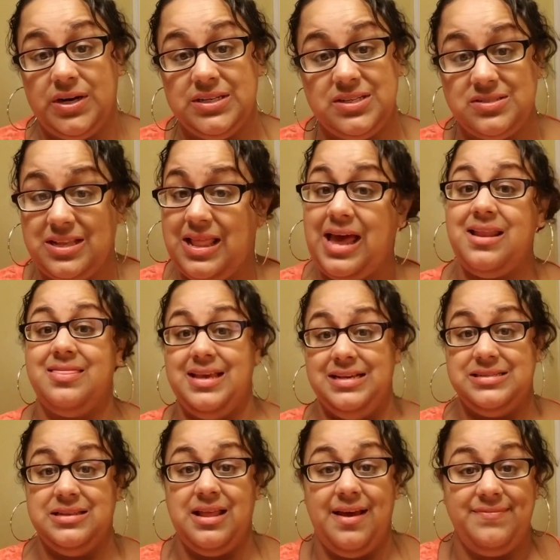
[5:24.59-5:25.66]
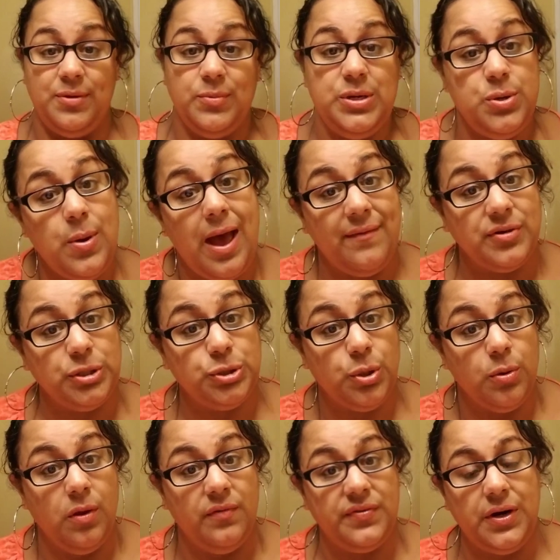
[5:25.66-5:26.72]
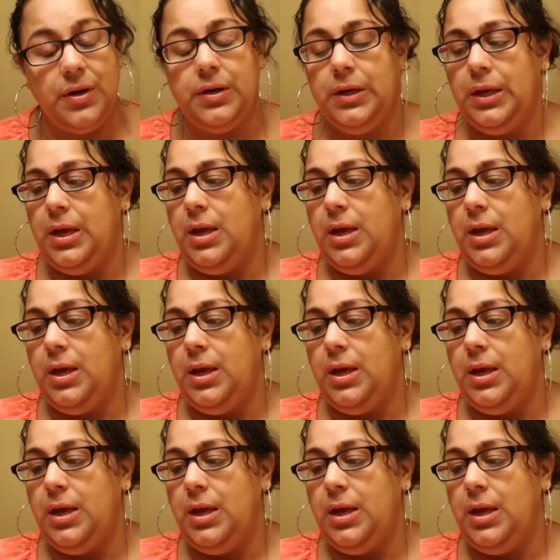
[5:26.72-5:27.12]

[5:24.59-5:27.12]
because there's a lot of things in life that we do have control over.